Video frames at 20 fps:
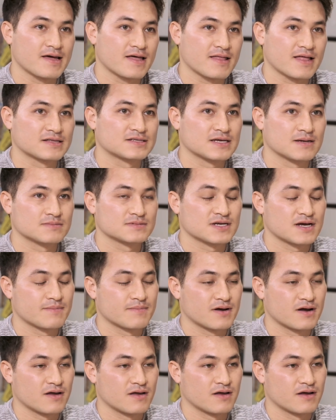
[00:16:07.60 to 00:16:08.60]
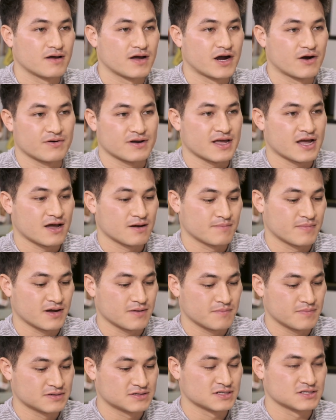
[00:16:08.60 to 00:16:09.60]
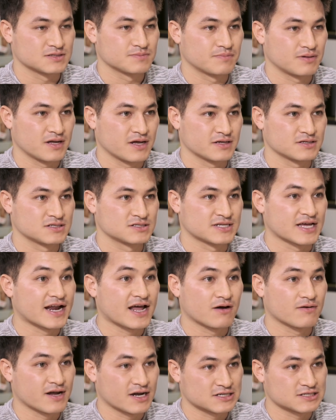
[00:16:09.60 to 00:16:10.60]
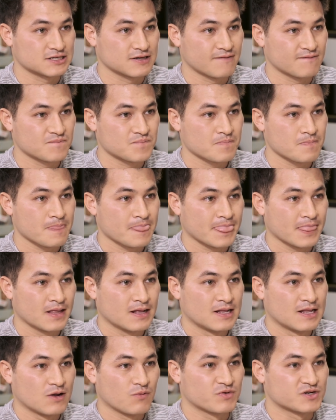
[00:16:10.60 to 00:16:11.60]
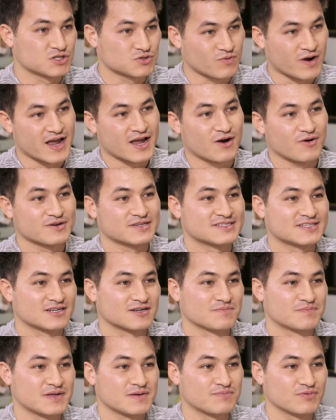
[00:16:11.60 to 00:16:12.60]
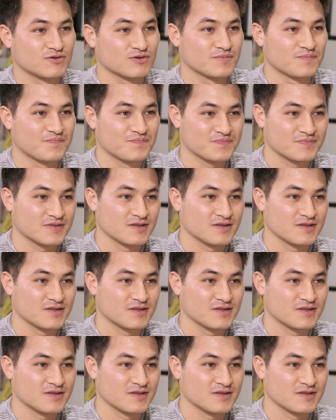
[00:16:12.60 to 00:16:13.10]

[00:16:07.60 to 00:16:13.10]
then at the same time, I already had my business plan set out, actually. Which is why I always tell people,